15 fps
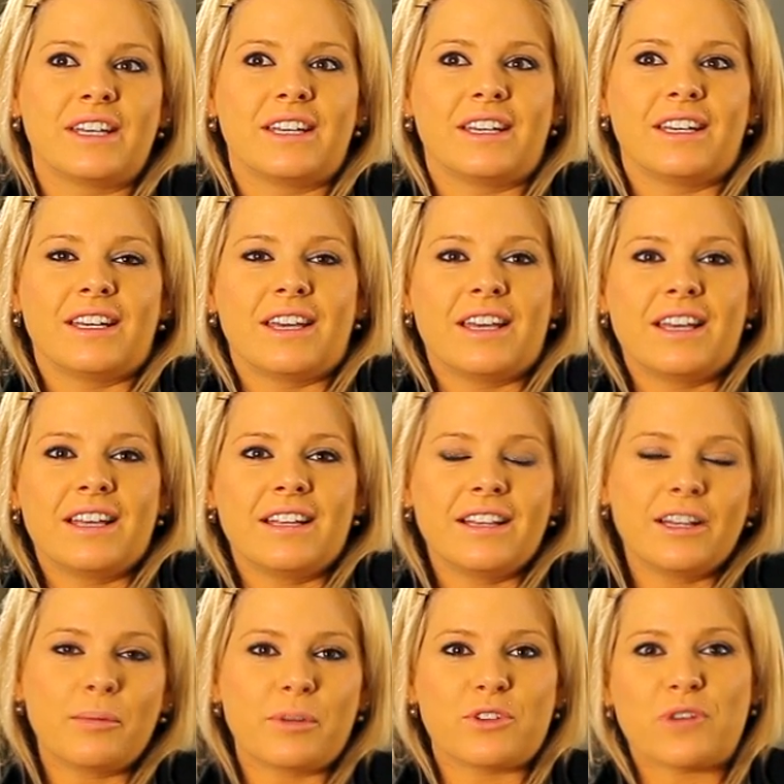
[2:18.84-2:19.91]
a
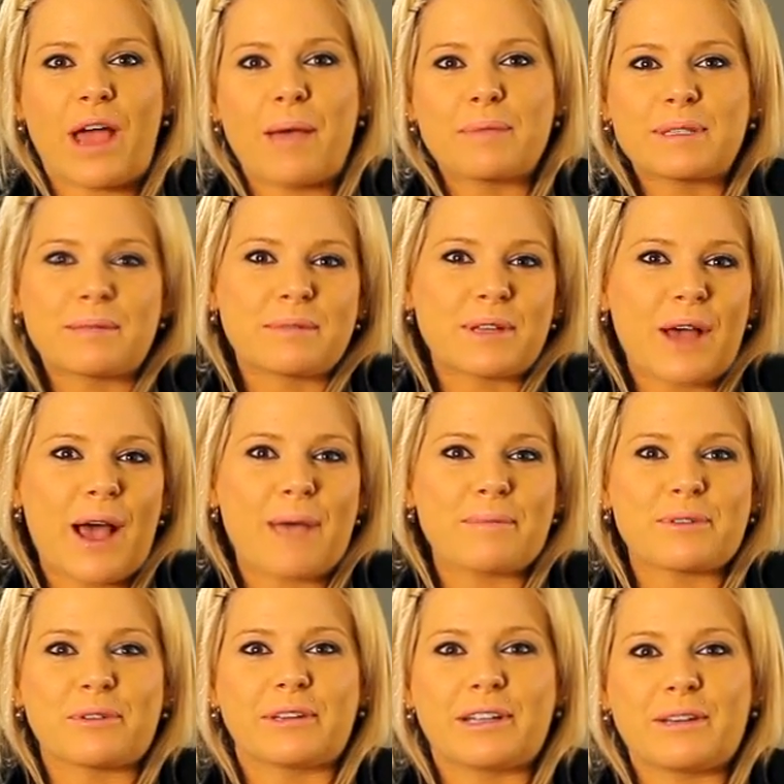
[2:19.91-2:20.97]
little bit drab
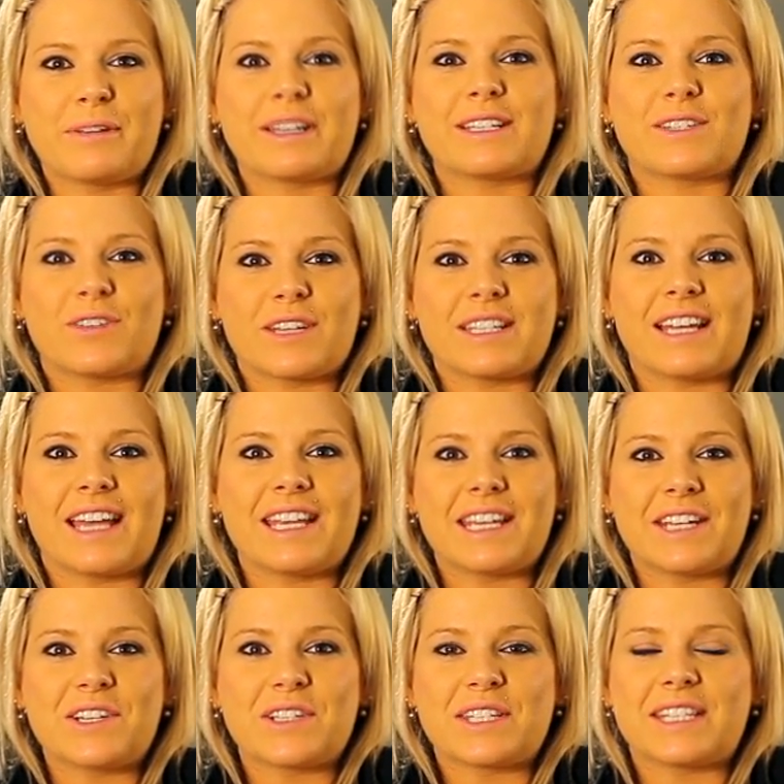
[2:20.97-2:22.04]
sometimes or a little bit stressed out.
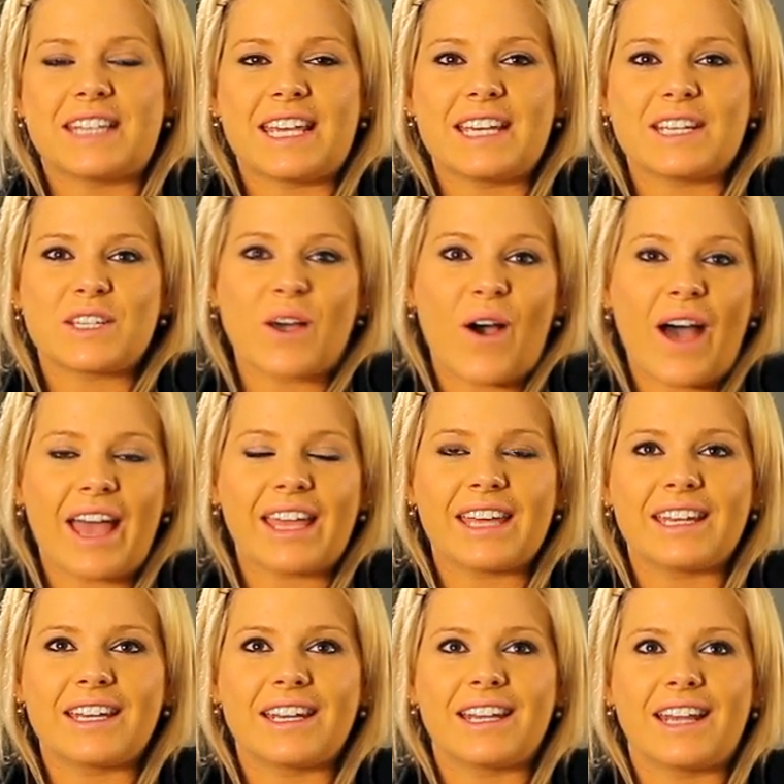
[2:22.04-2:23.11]
You can just see it
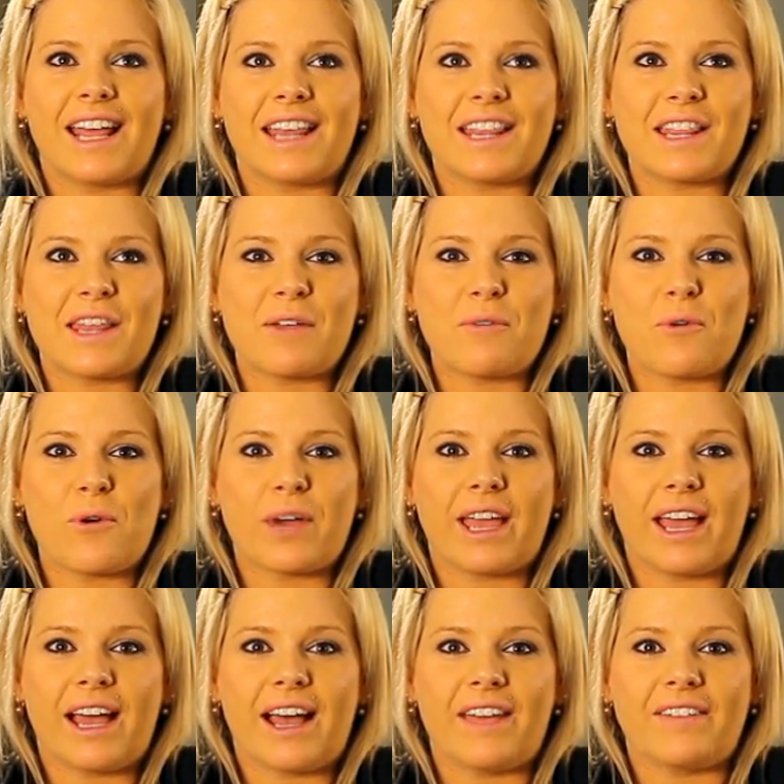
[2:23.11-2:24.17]
tired, and then they
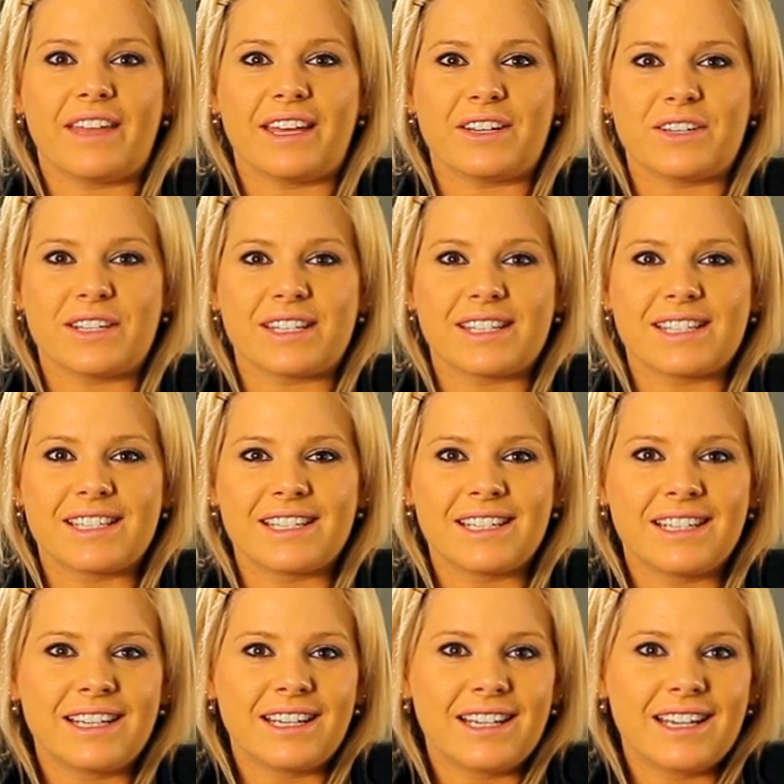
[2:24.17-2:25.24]
walk out and they
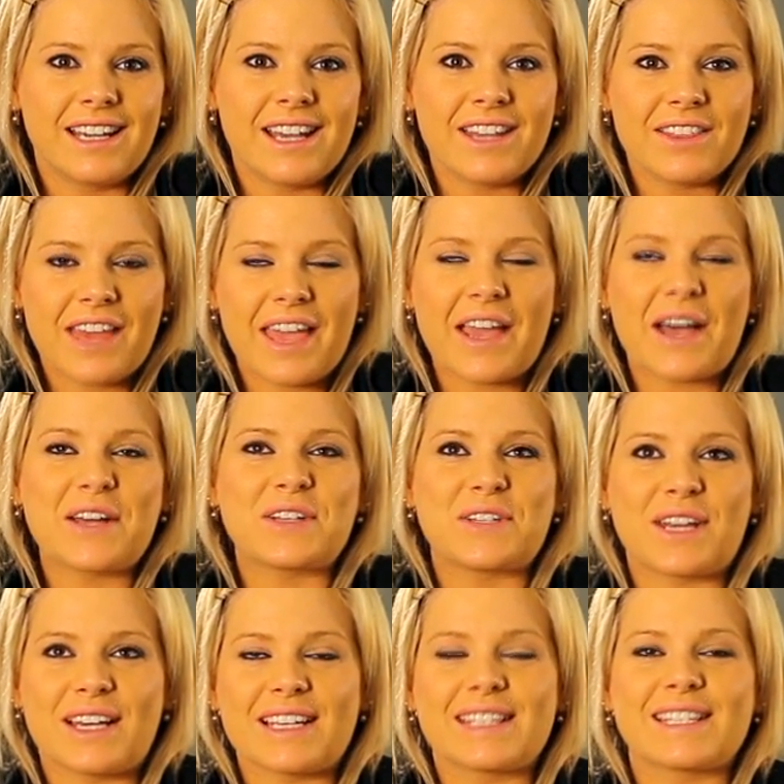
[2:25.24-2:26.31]
just, they are
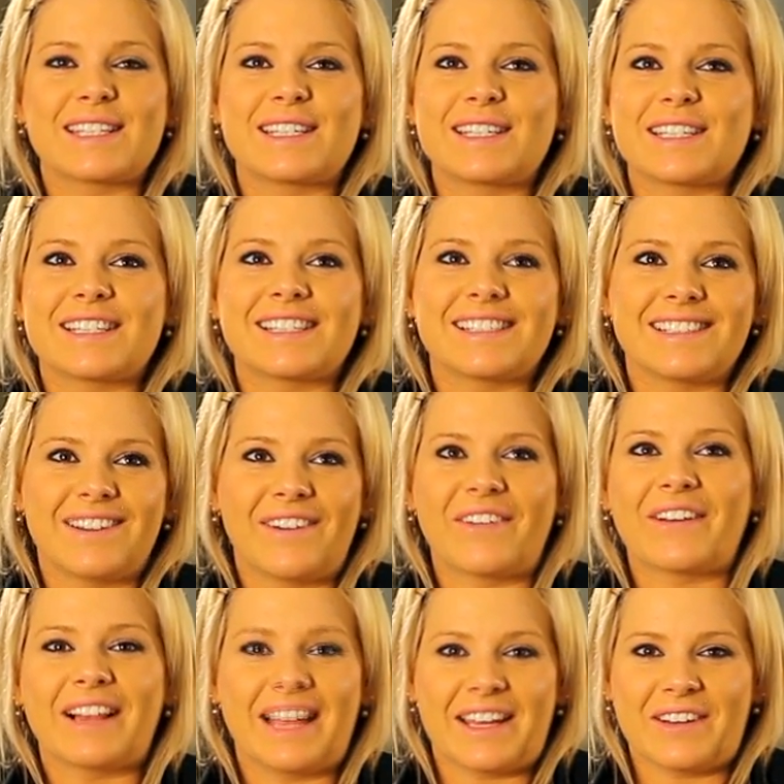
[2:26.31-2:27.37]
just
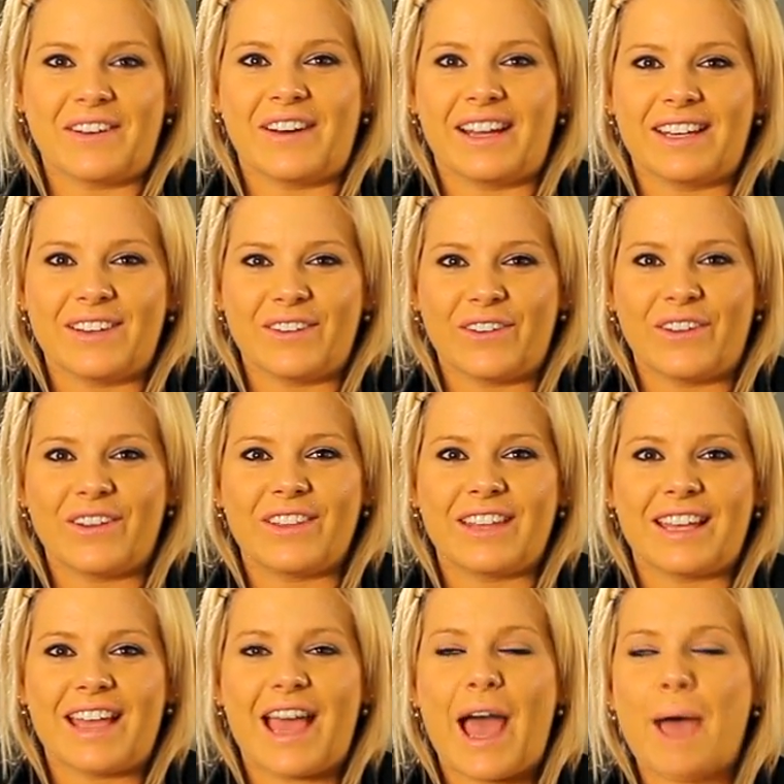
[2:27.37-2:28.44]
on cloud nine. You know,
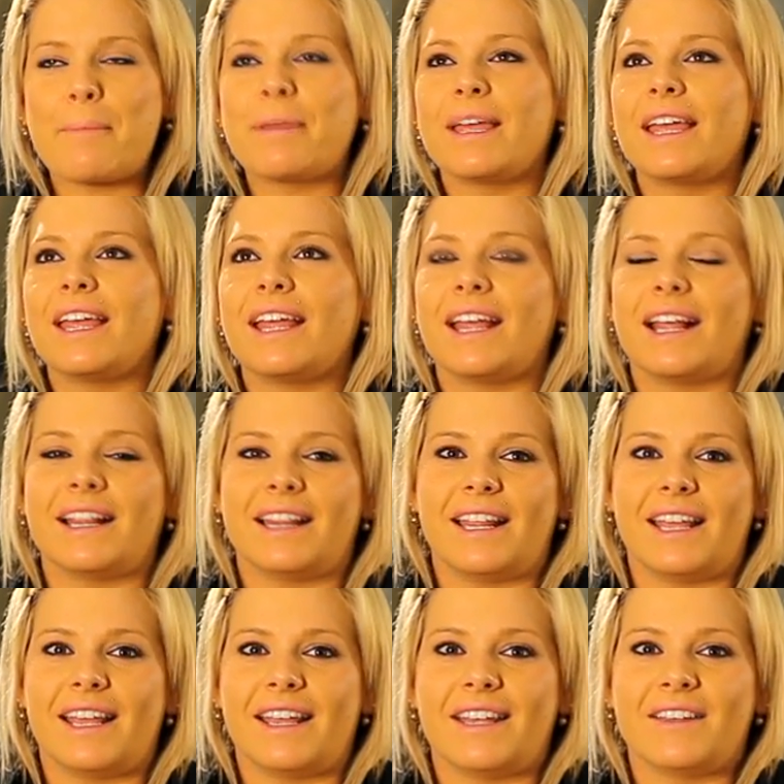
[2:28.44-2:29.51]
they're happy
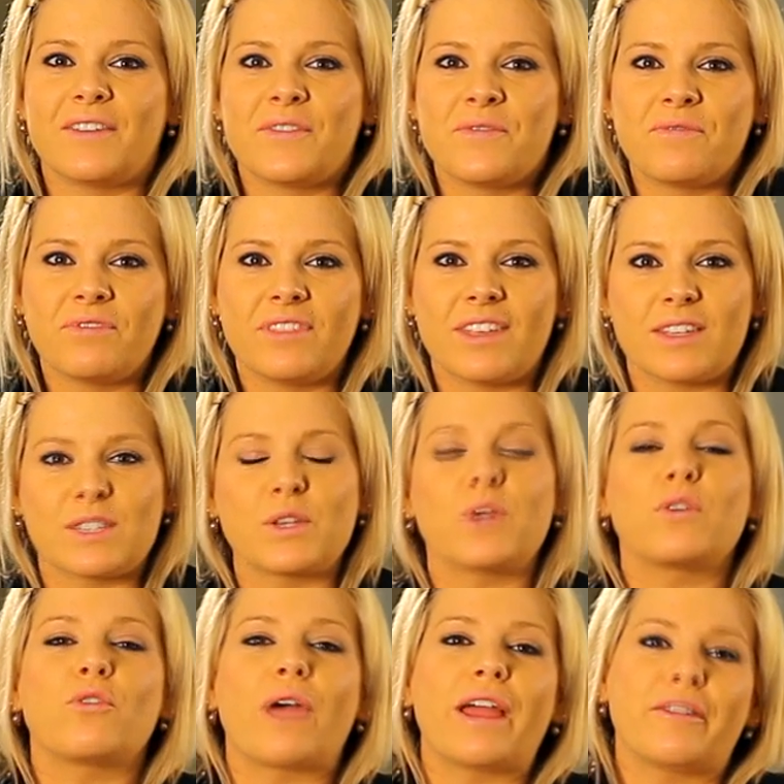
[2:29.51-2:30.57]
and they're they're
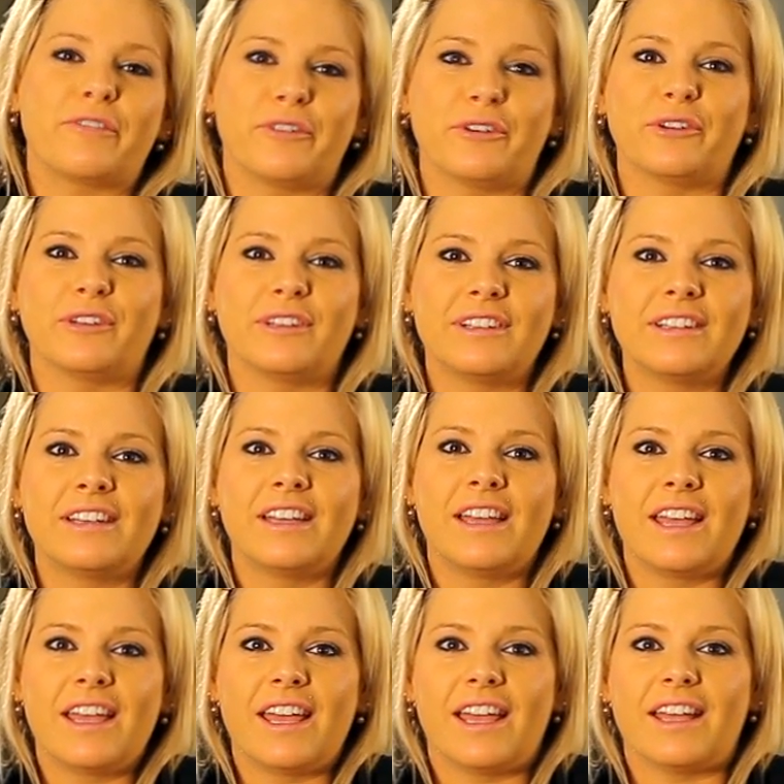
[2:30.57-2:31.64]
so grateful,
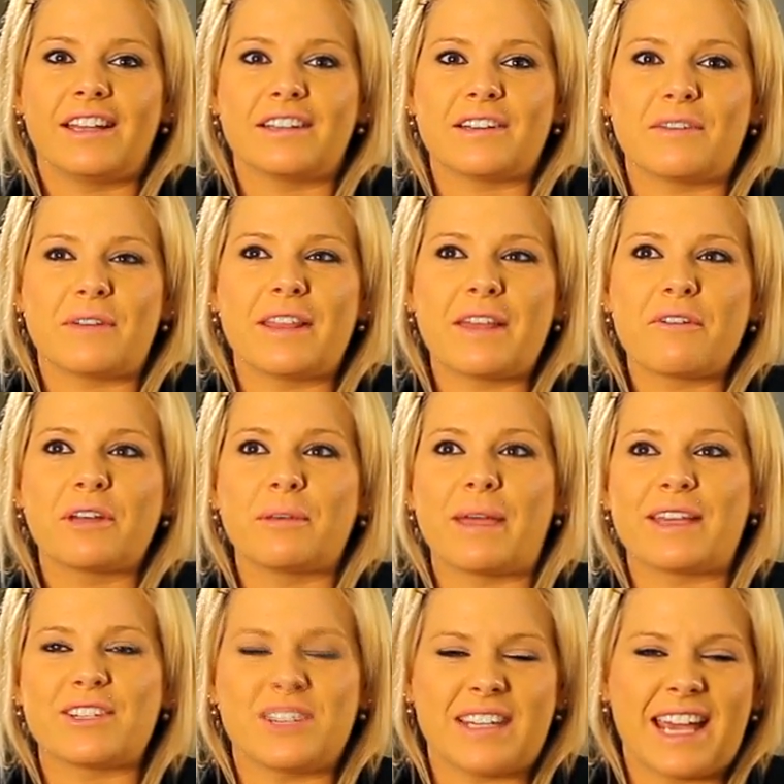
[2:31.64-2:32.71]
and um, and that
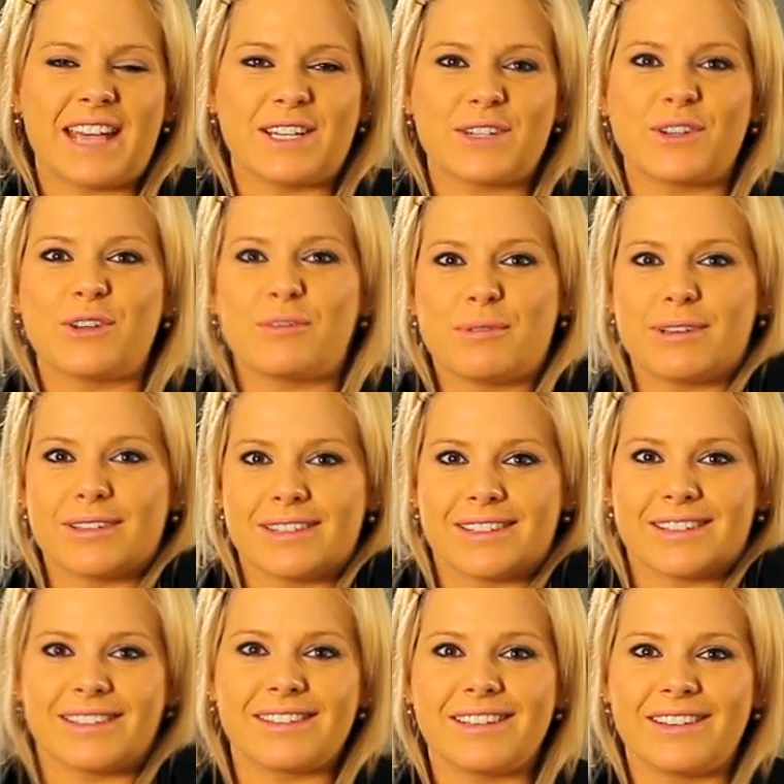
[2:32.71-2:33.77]
really makes your day too
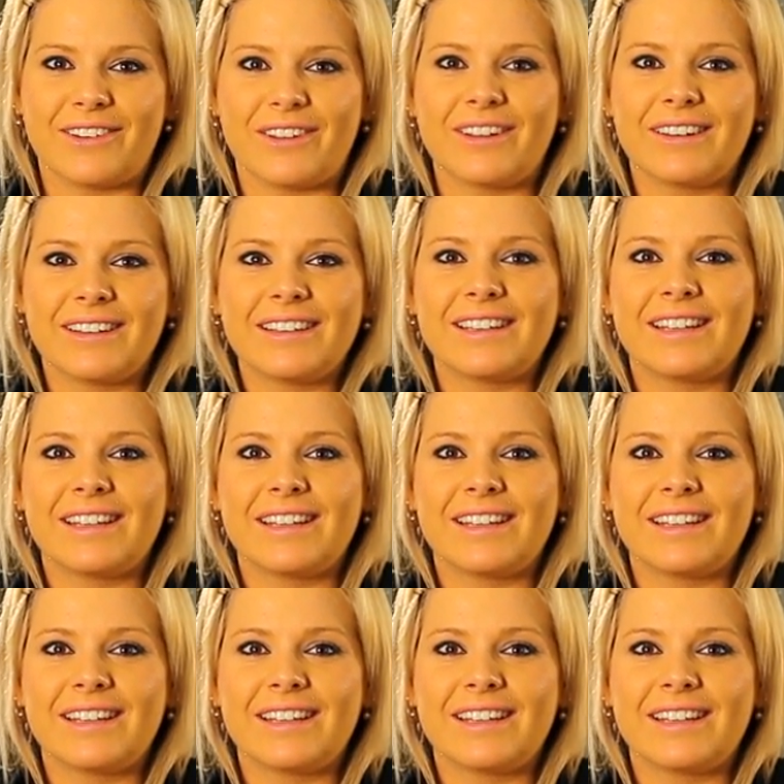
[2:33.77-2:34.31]
because it you know